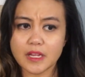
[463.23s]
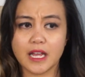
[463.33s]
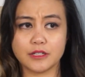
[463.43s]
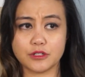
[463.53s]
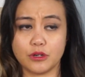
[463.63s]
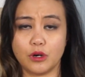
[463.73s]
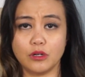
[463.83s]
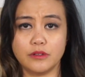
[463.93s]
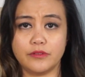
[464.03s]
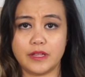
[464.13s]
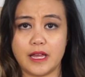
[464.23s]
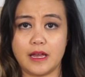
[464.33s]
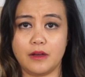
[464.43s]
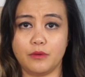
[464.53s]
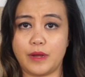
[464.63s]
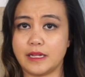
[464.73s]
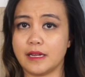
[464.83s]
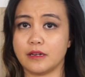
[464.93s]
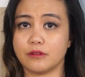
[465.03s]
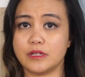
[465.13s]
And so all of their weight
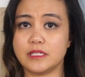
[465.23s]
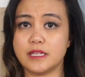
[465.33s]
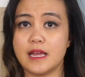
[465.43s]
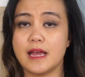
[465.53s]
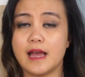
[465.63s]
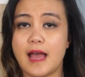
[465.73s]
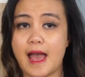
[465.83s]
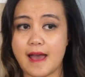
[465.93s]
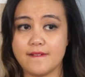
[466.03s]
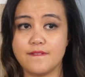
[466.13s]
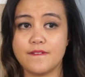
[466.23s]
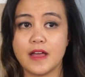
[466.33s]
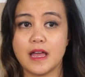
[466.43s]
categories have